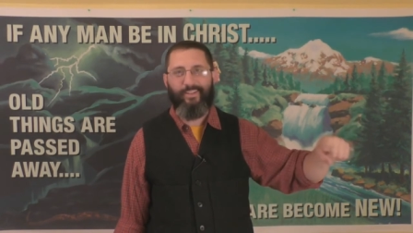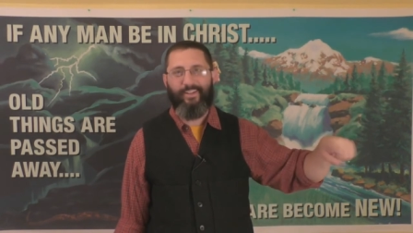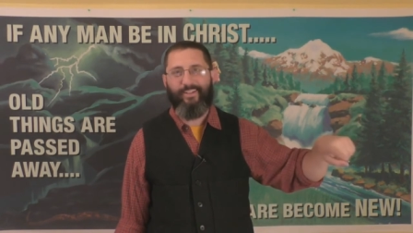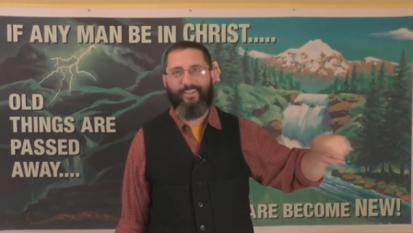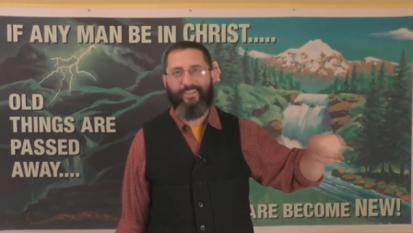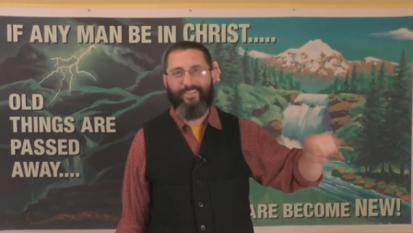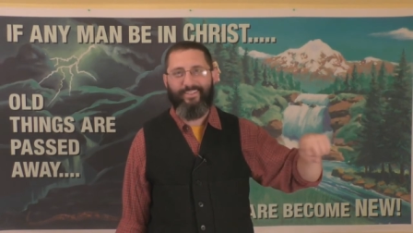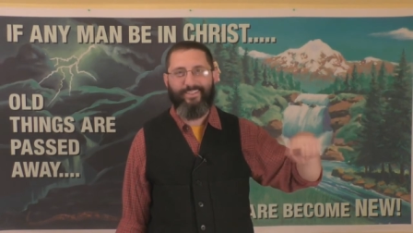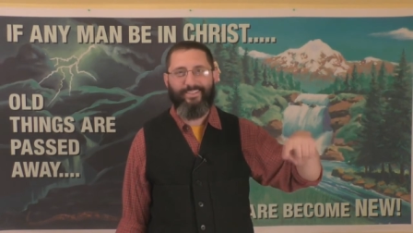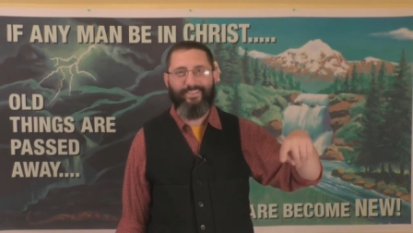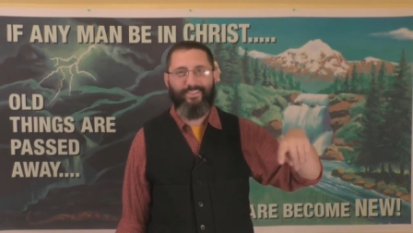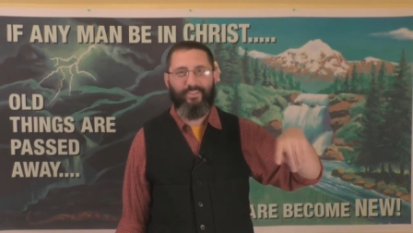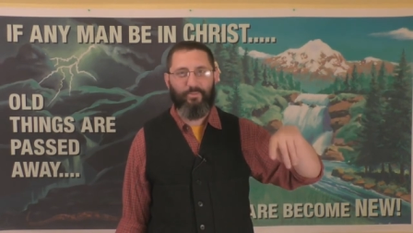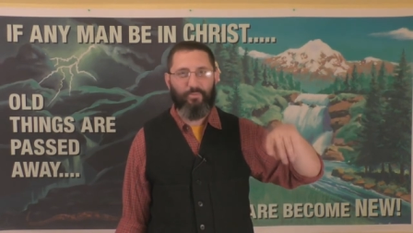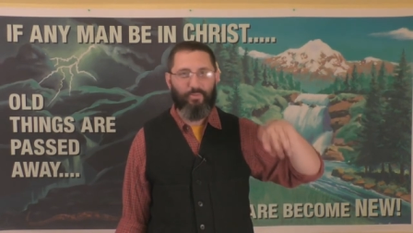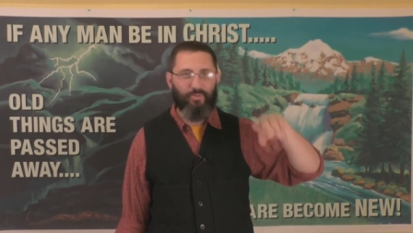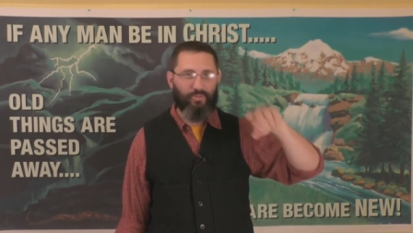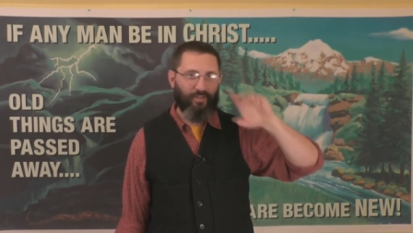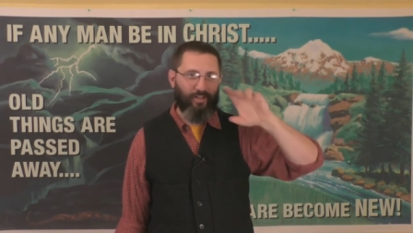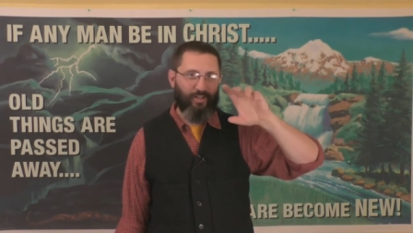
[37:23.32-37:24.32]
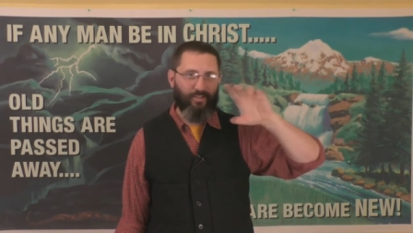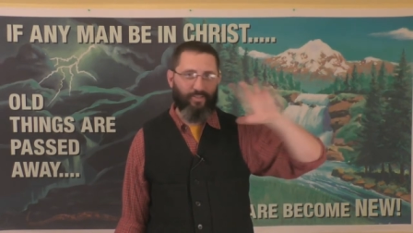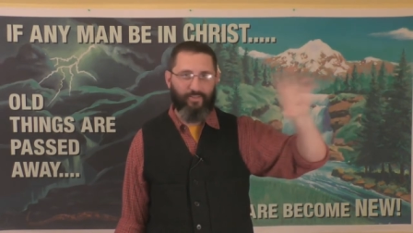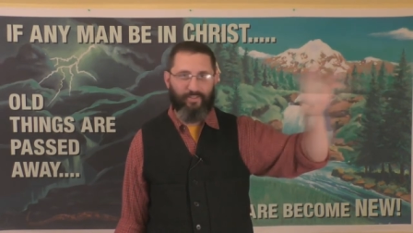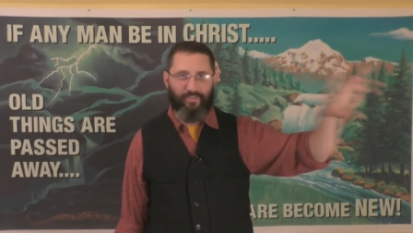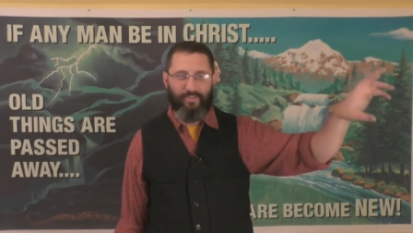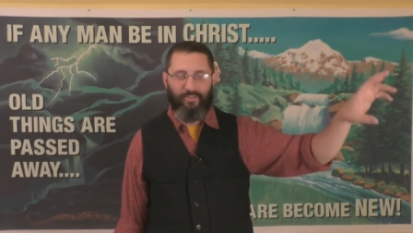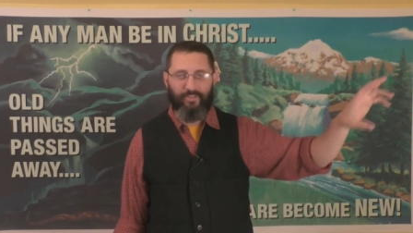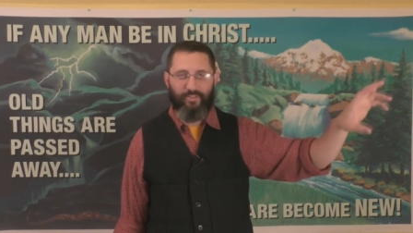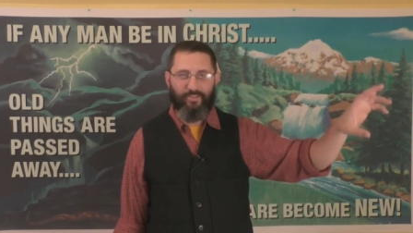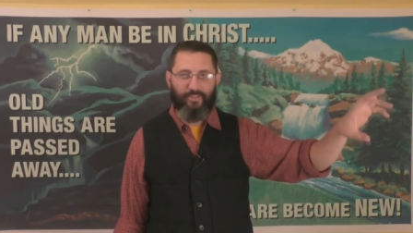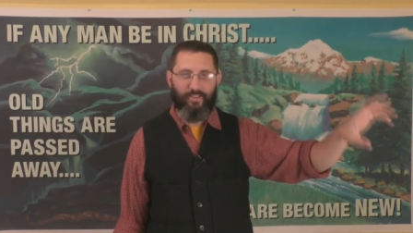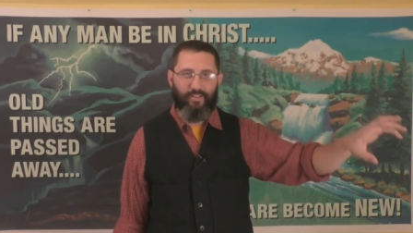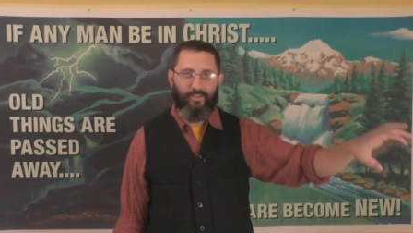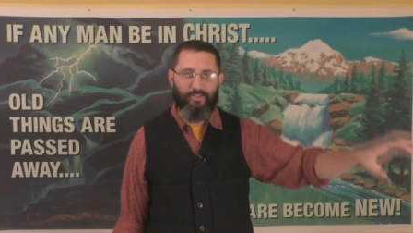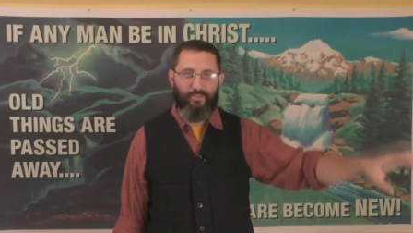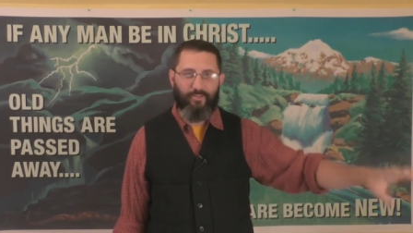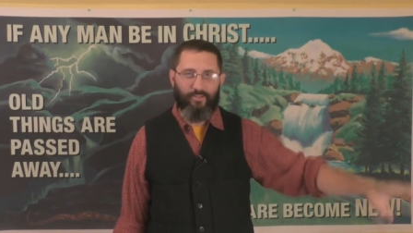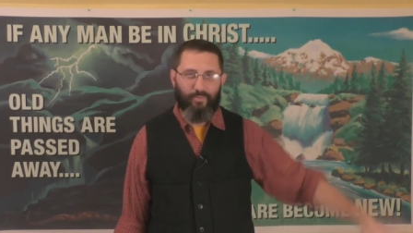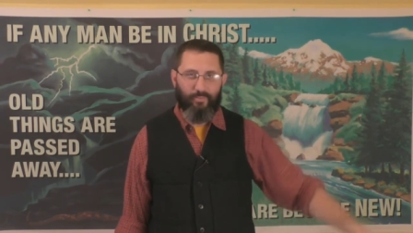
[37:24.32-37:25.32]
you know, and just put John
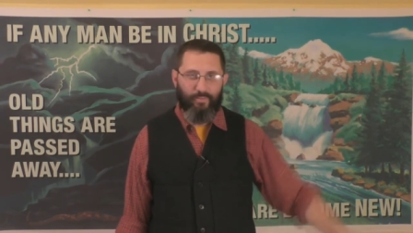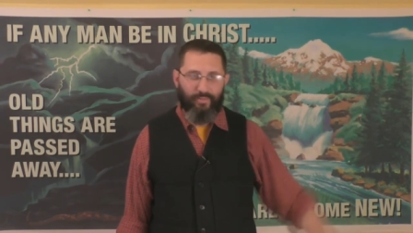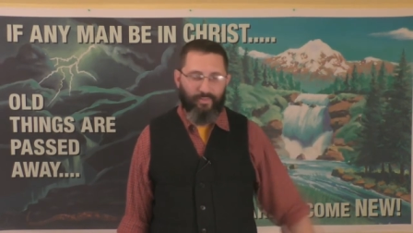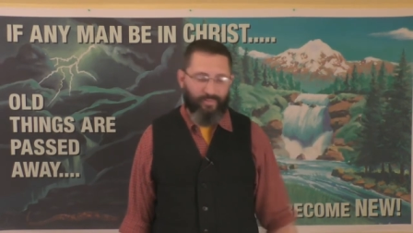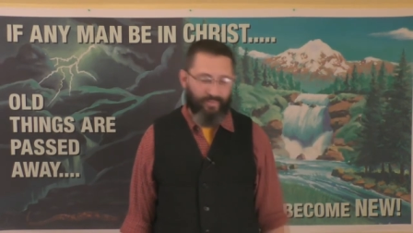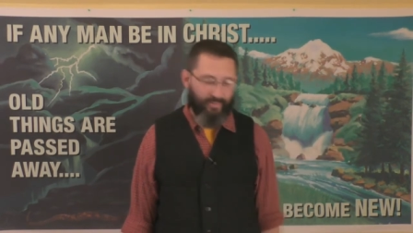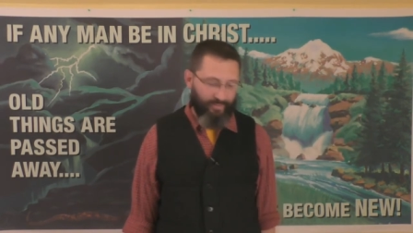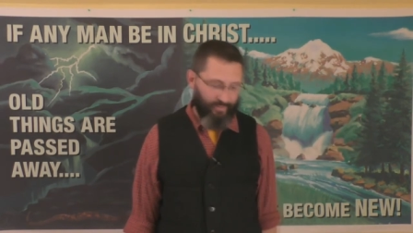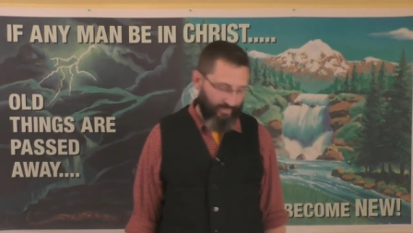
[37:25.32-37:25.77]
316 or something.